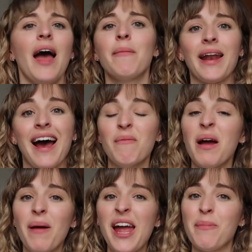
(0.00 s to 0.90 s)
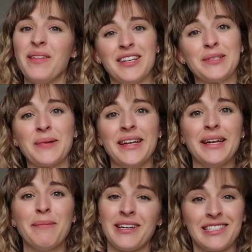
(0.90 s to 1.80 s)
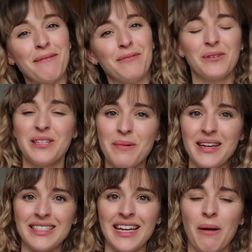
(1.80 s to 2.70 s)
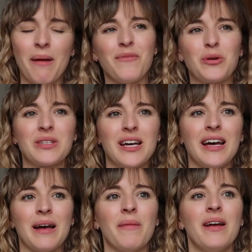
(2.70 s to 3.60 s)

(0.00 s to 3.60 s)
I'm going to have my baby this week because I'm 40 weeks now, I'm full term.